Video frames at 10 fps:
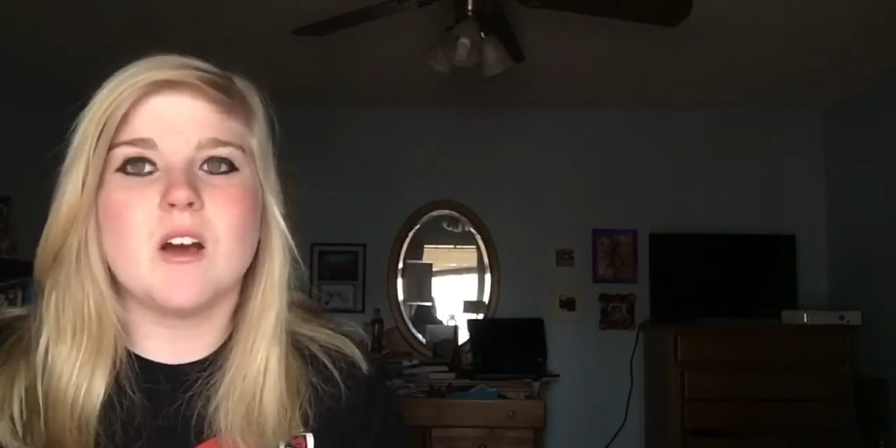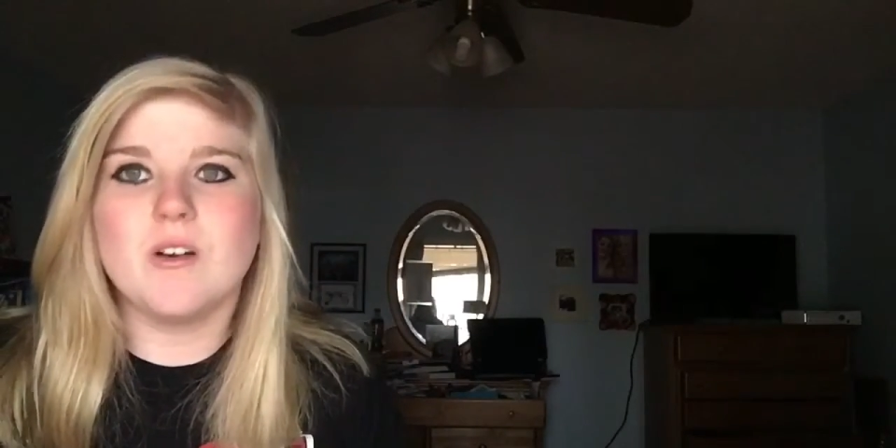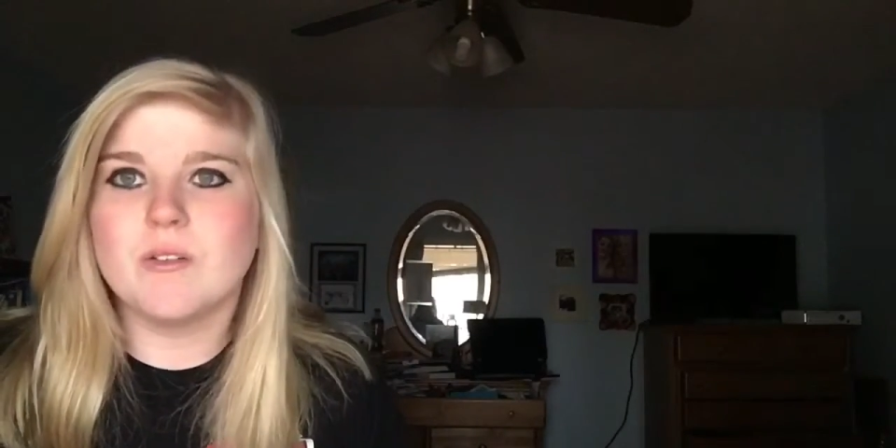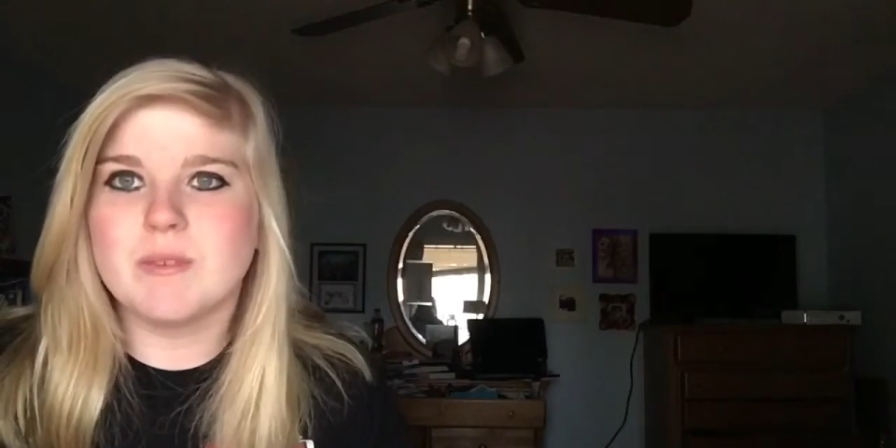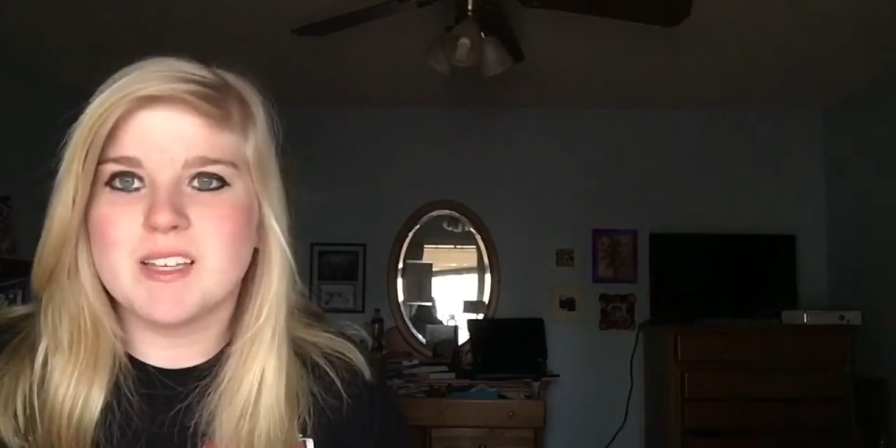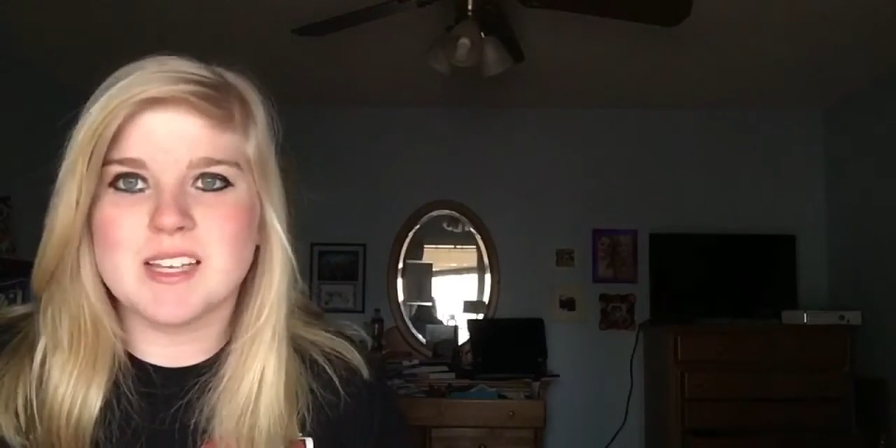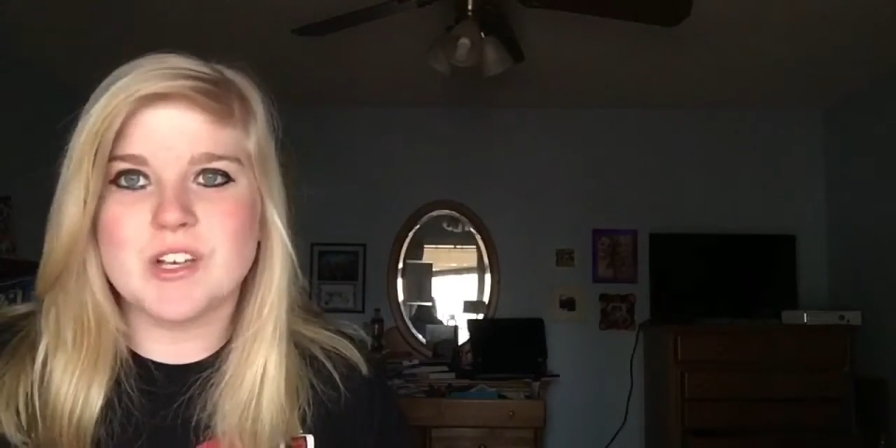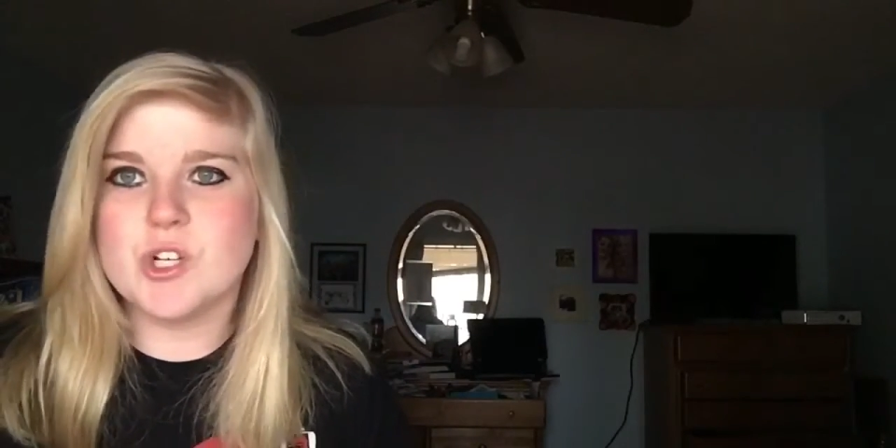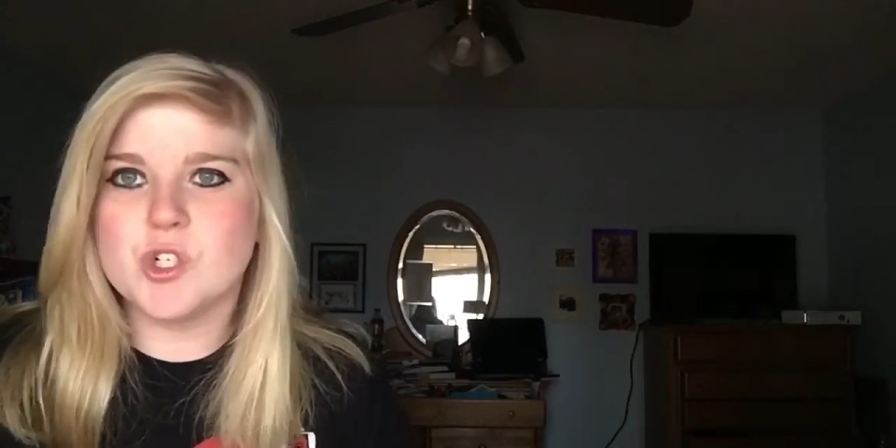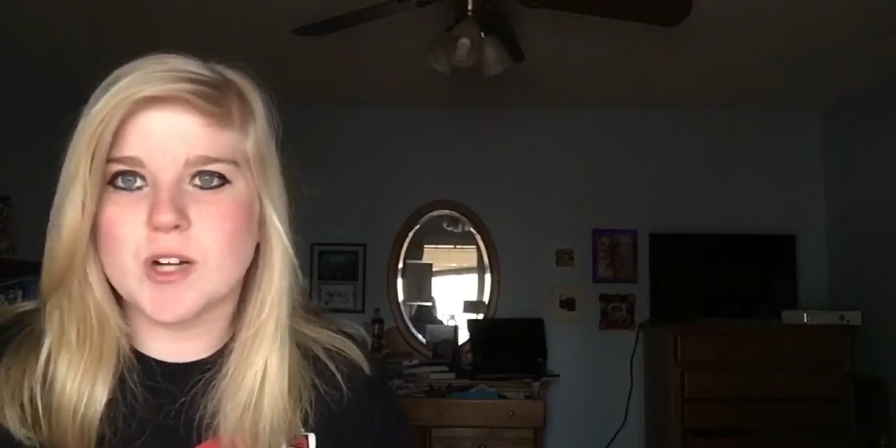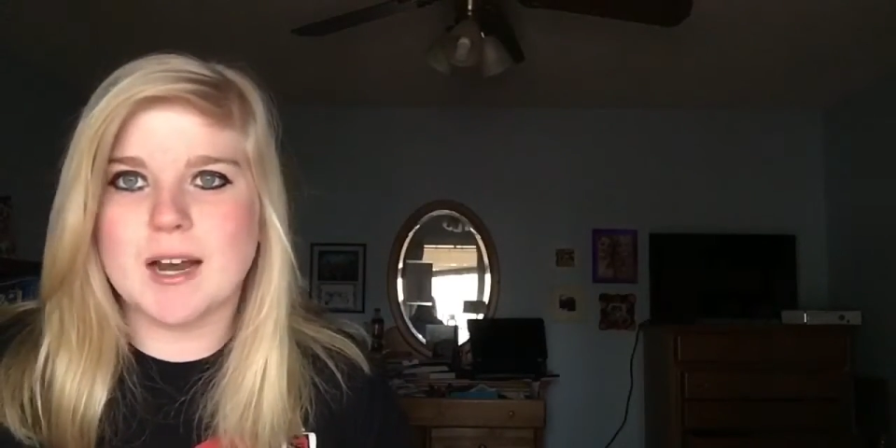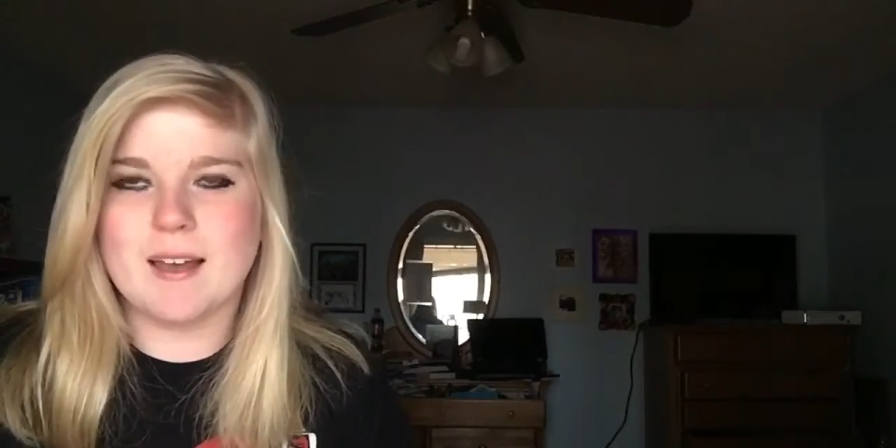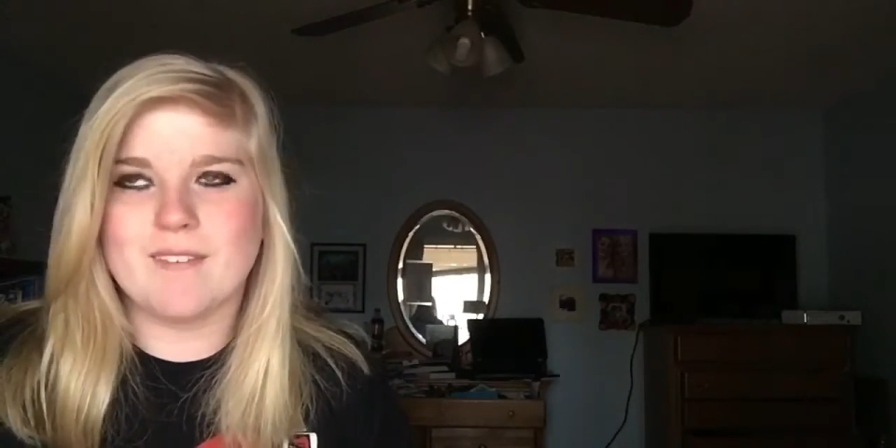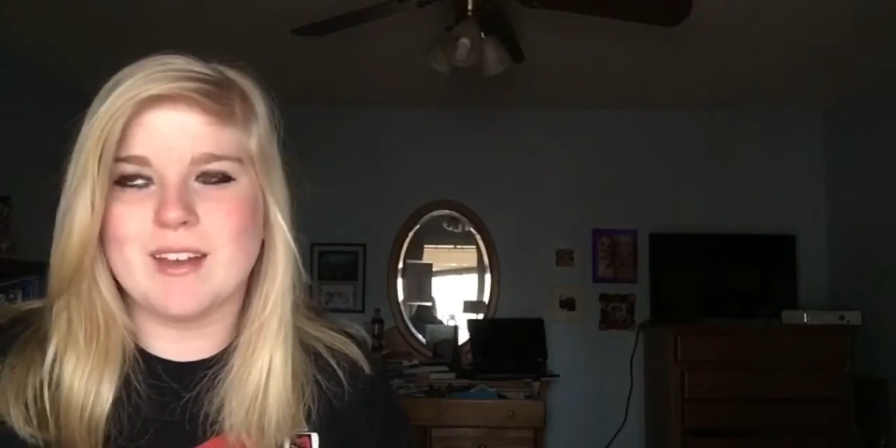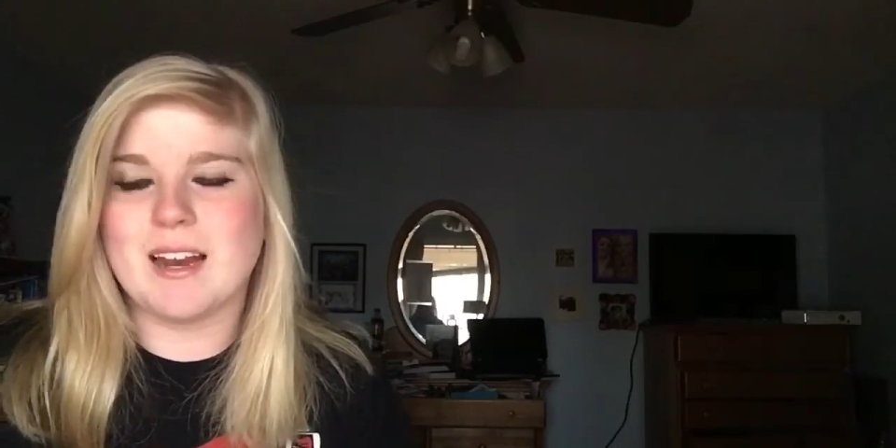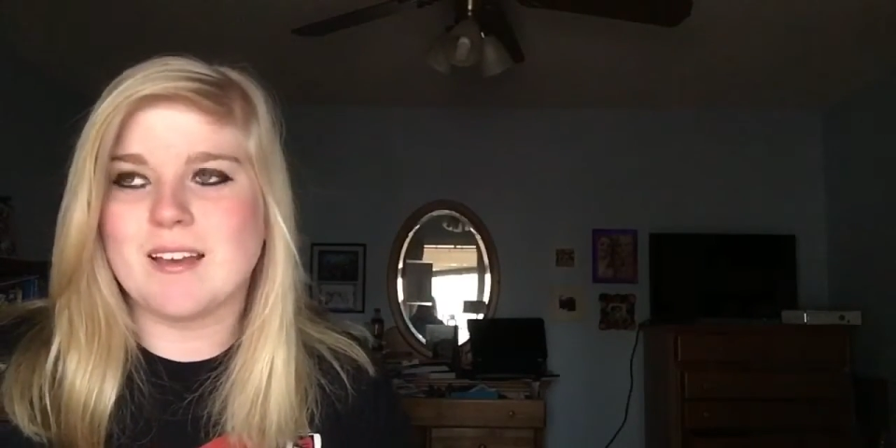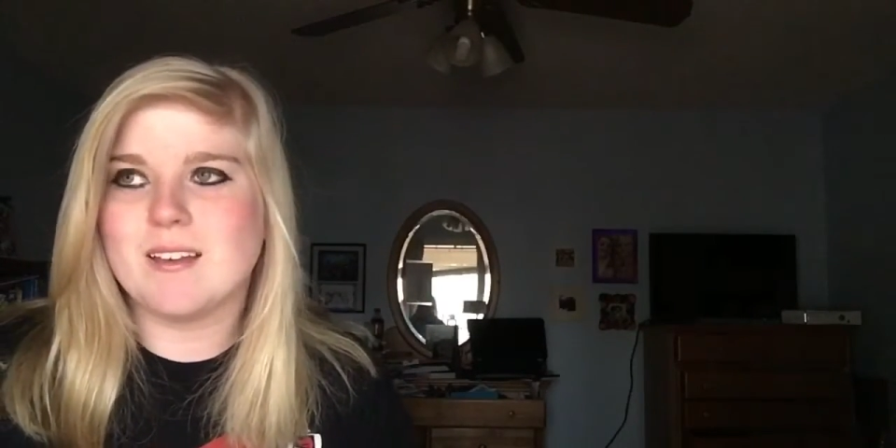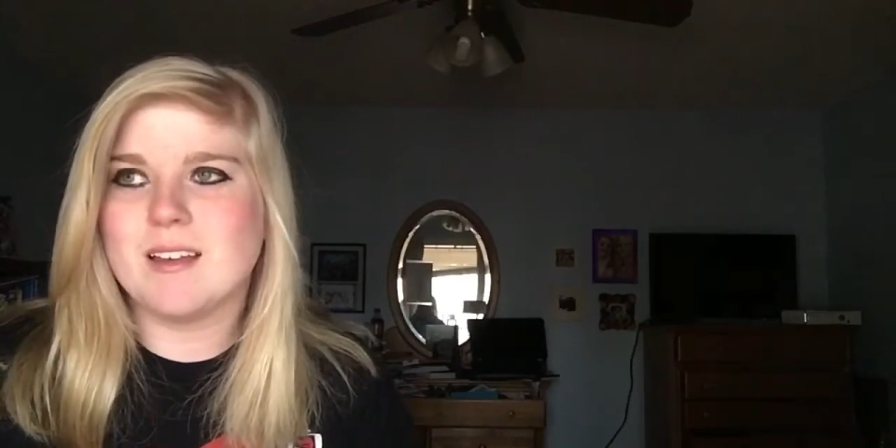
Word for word: Oh, because I couldn't drive and I